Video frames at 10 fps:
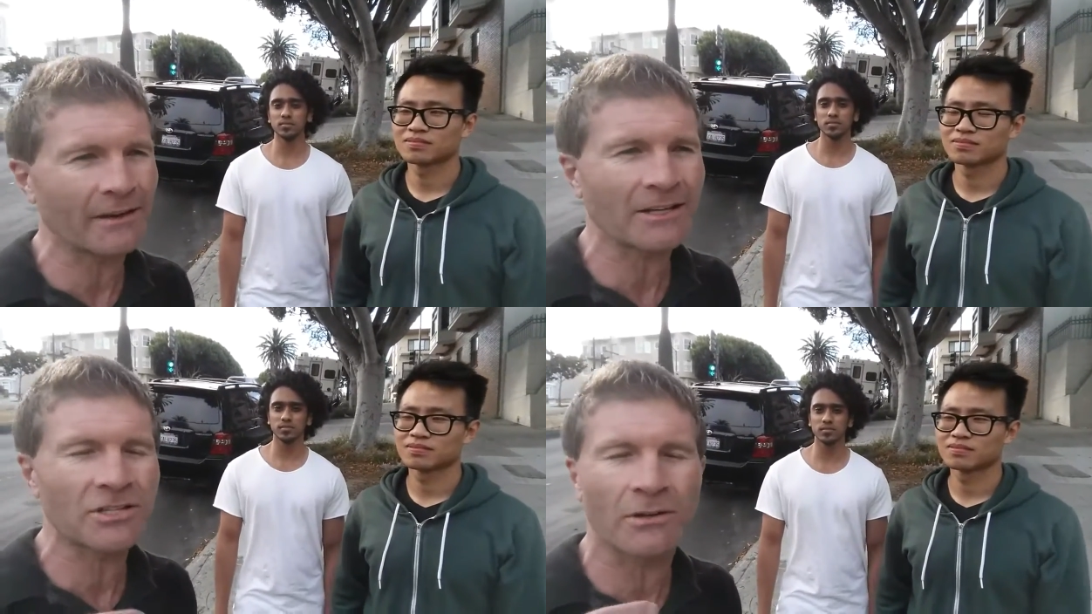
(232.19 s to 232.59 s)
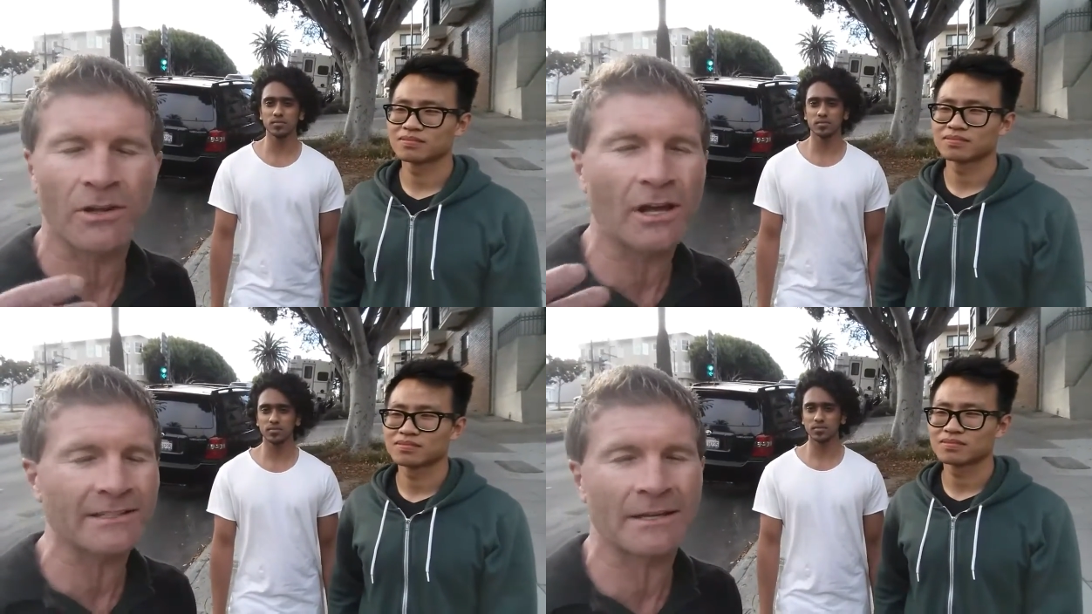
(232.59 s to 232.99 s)
Speaker 1: Of, actually,
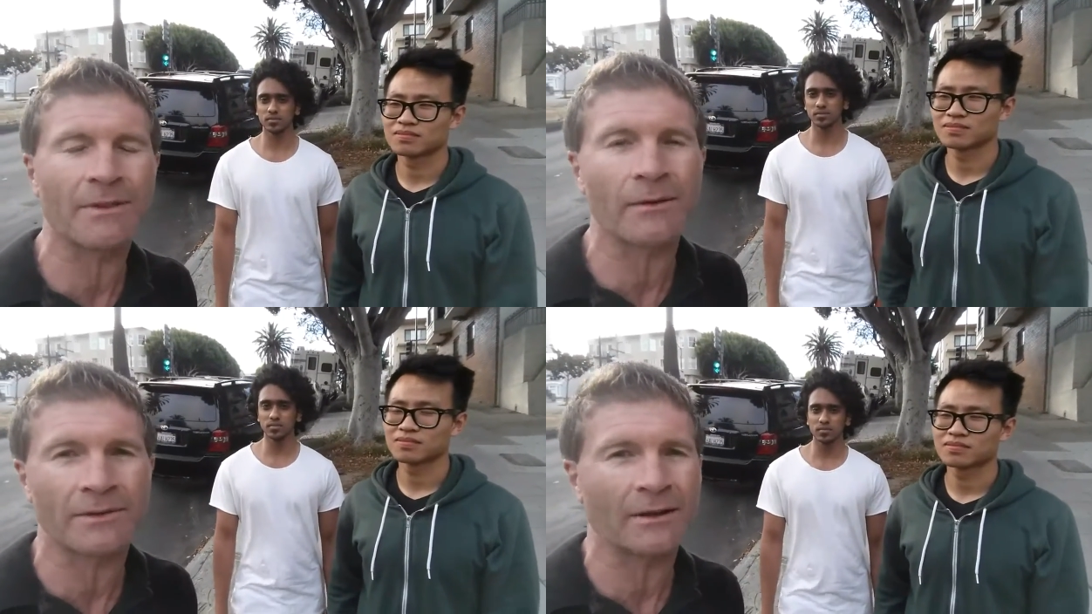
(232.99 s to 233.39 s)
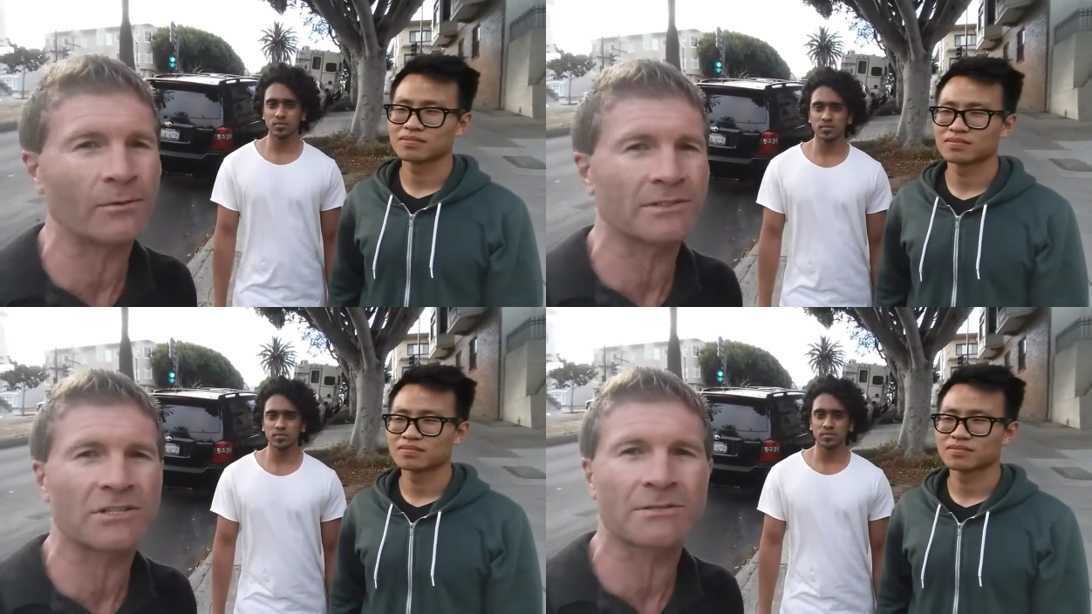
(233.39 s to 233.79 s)
along the same line, I
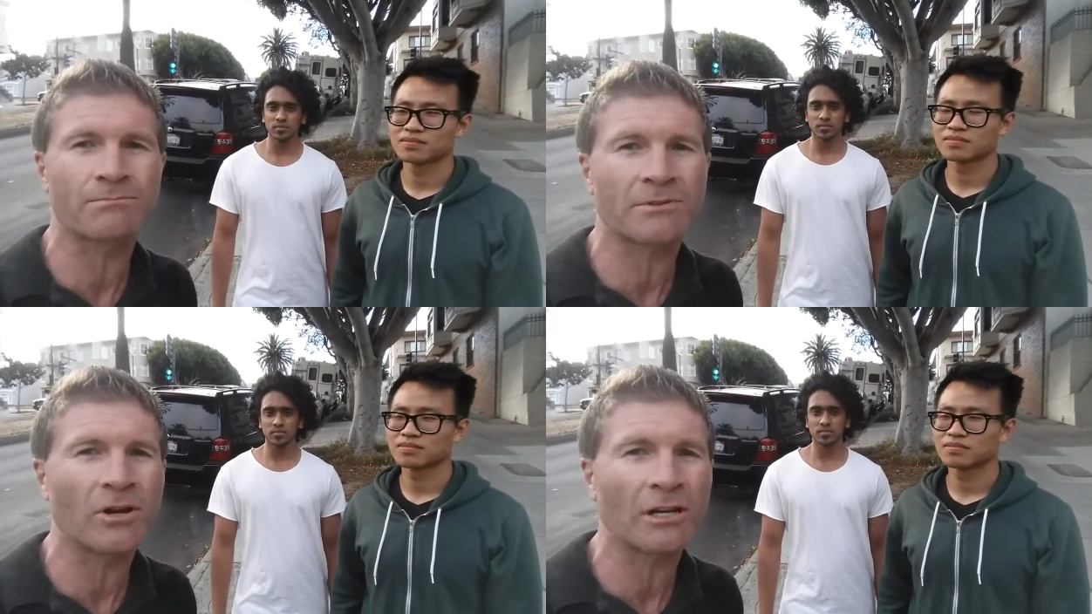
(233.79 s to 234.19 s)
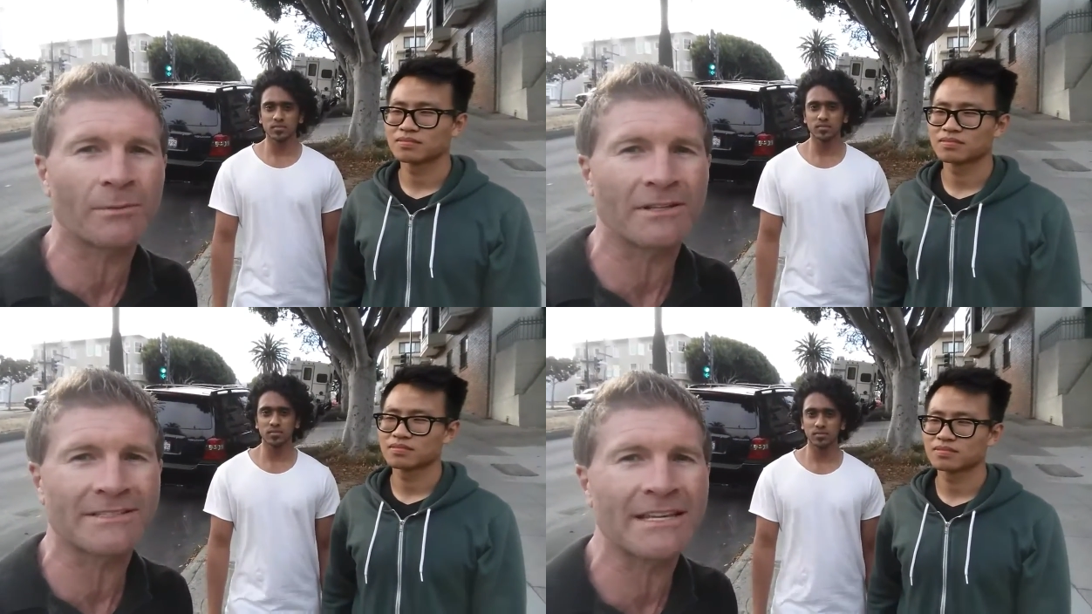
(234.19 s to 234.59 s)
was just talked
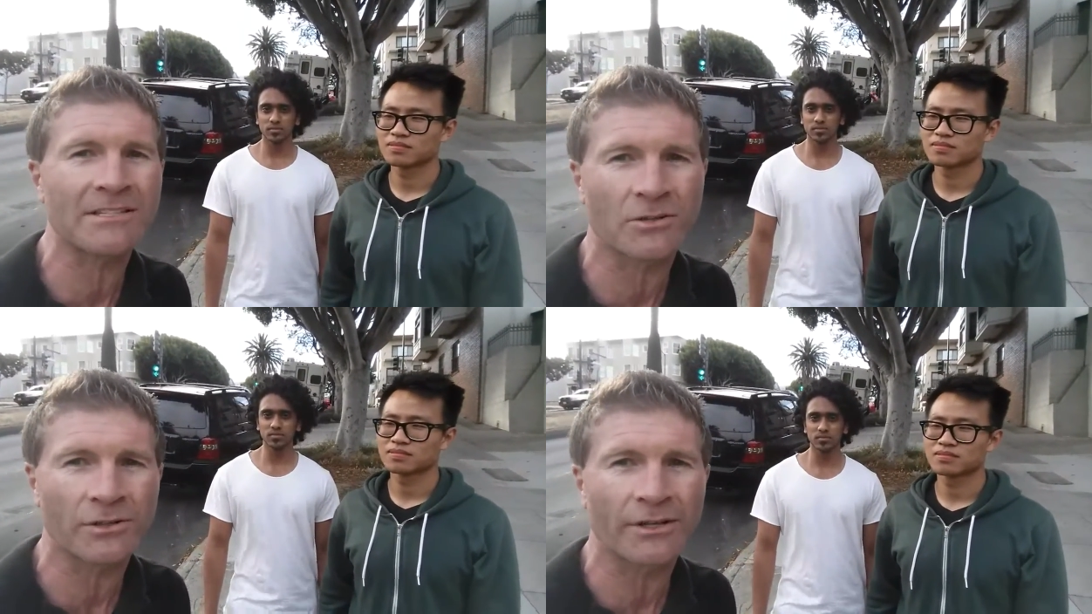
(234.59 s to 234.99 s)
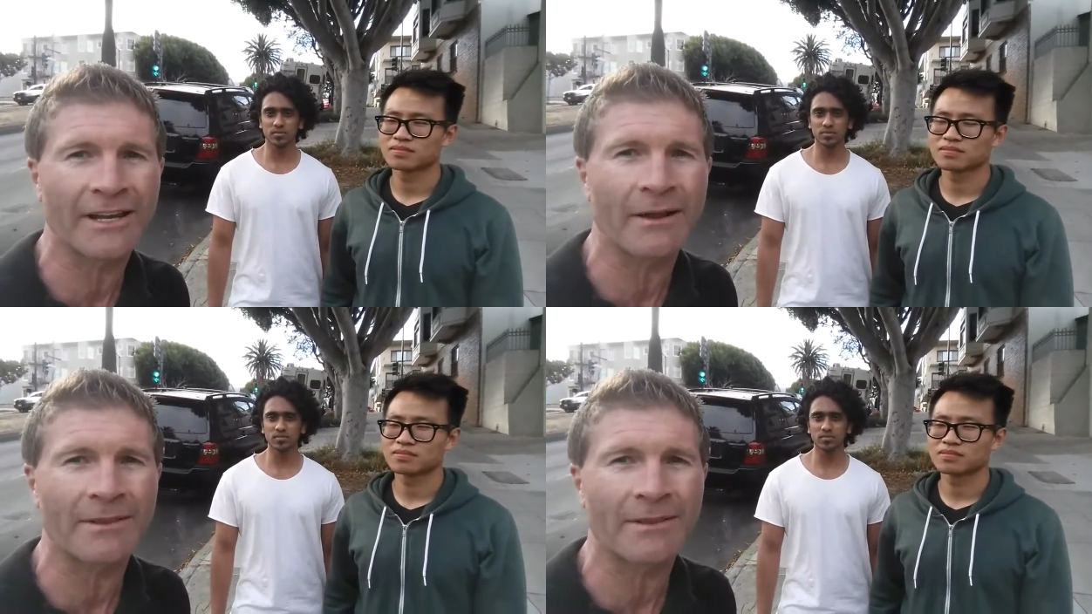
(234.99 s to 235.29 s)
about Zyzz earlier today.